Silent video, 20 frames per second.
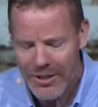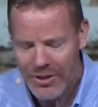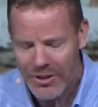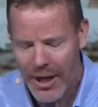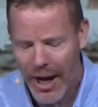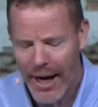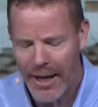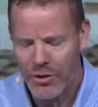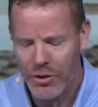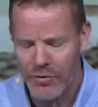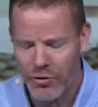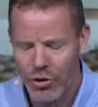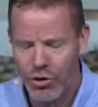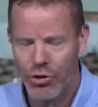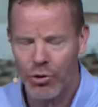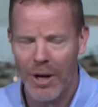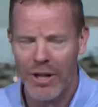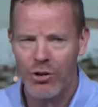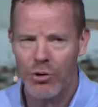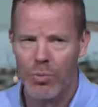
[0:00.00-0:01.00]
signs of
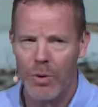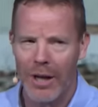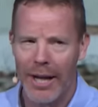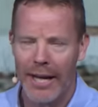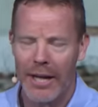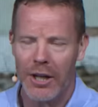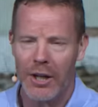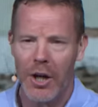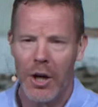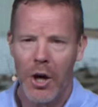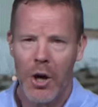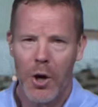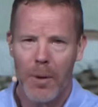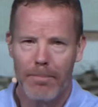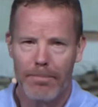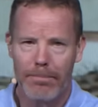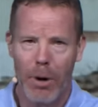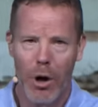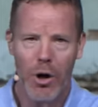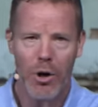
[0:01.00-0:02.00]
stress related
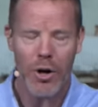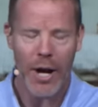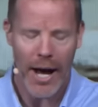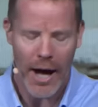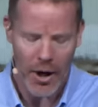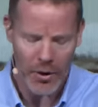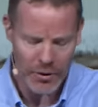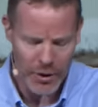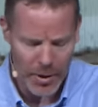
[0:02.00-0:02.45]
burnout.